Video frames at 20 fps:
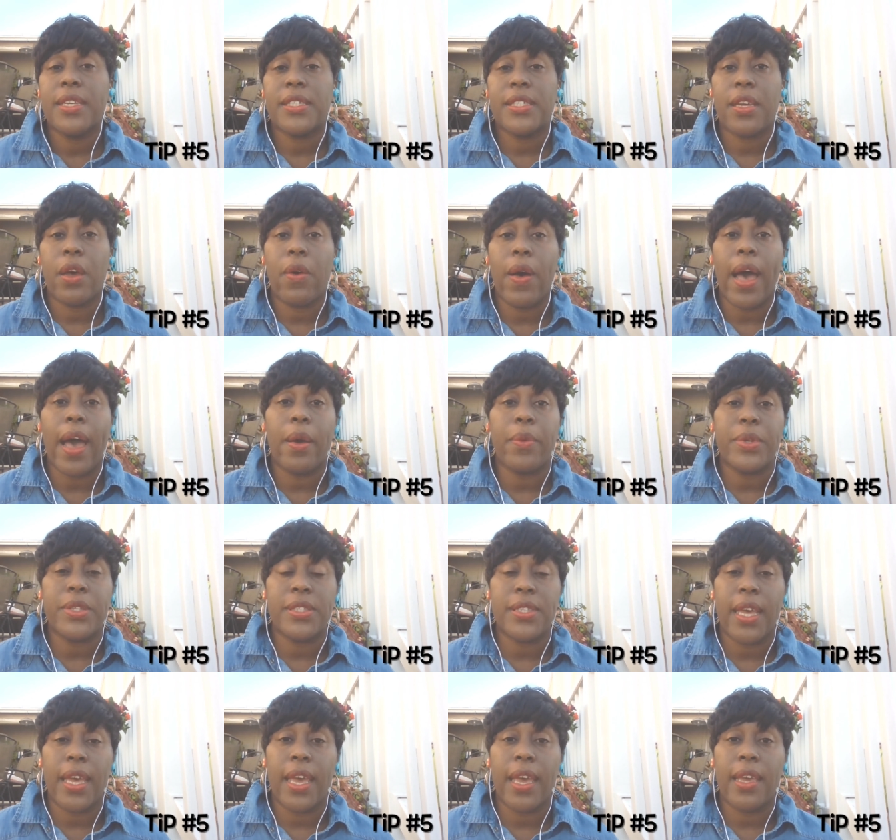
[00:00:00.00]
So I would
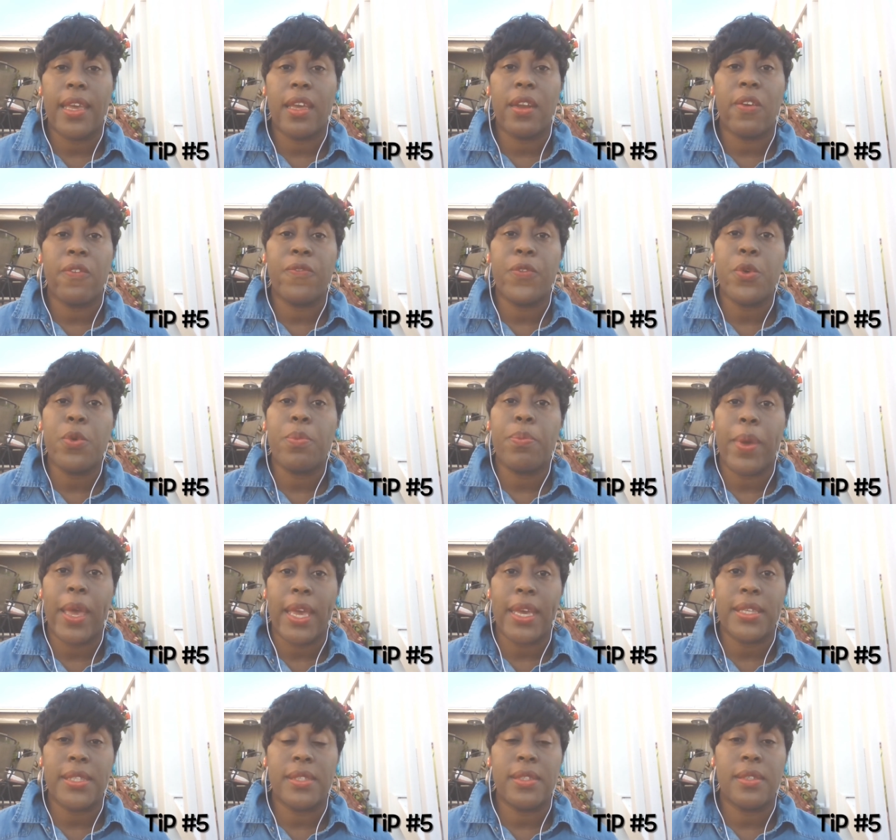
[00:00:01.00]
say get a
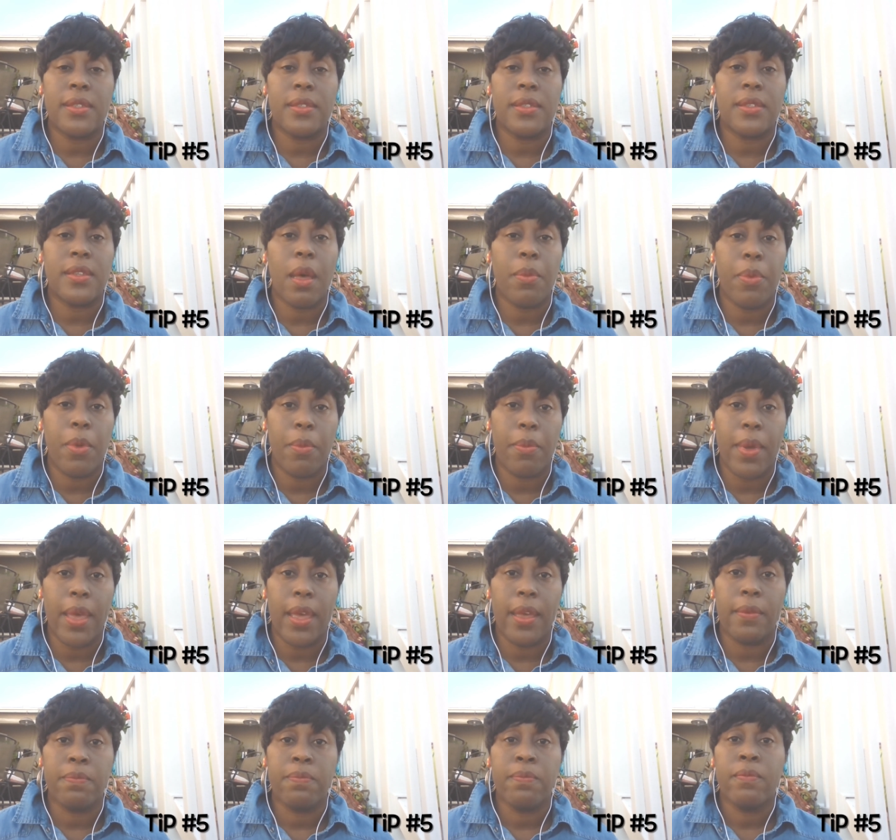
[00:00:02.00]
food-based supplement